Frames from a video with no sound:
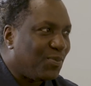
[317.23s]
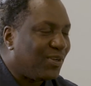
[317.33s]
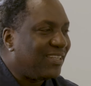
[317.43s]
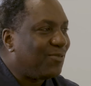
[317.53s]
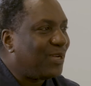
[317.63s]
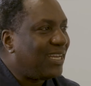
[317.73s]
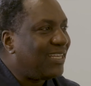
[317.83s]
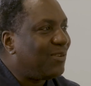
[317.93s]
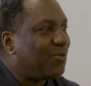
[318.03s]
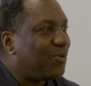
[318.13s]
But
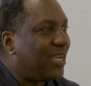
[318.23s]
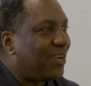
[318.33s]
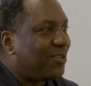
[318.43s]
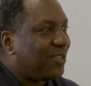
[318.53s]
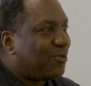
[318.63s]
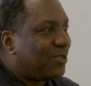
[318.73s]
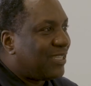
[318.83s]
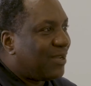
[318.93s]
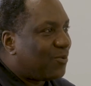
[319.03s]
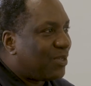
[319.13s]
whether we are on a good
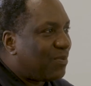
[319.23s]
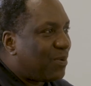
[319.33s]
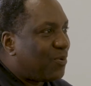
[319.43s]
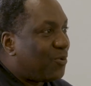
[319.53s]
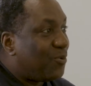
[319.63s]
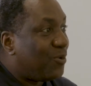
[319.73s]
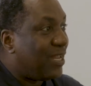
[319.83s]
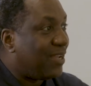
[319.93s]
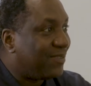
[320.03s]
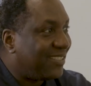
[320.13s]
time with the people who
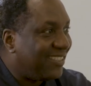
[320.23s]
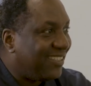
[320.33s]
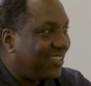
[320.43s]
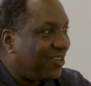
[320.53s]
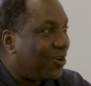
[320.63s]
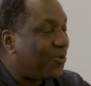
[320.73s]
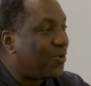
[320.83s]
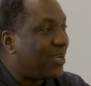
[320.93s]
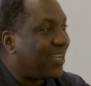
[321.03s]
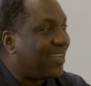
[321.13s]
left or
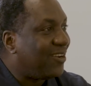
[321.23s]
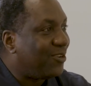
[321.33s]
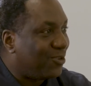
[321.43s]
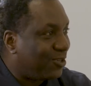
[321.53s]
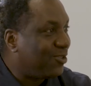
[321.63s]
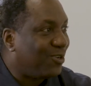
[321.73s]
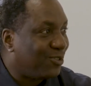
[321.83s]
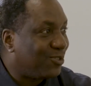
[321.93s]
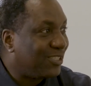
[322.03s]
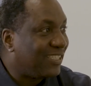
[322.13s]
we're not
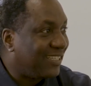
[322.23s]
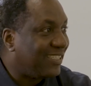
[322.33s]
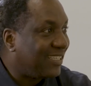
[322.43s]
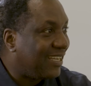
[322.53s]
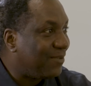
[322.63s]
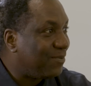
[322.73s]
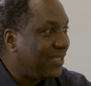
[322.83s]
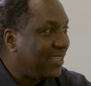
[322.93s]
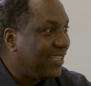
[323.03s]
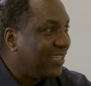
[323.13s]
on such a great time,
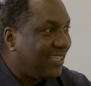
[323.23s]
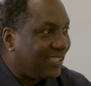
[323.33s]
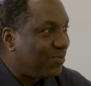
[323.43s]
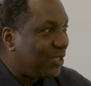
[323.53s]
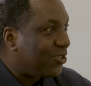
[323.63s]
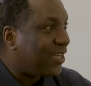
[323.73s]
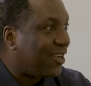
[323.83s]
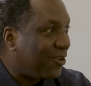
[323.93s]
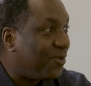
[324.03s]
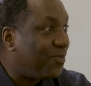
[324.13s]
it's mission
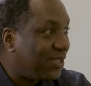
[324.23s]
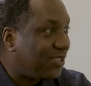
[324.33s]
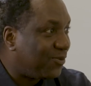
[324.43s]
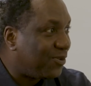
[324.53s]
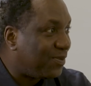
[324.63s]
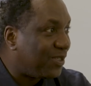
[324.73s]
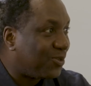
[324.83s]
accomplished for me.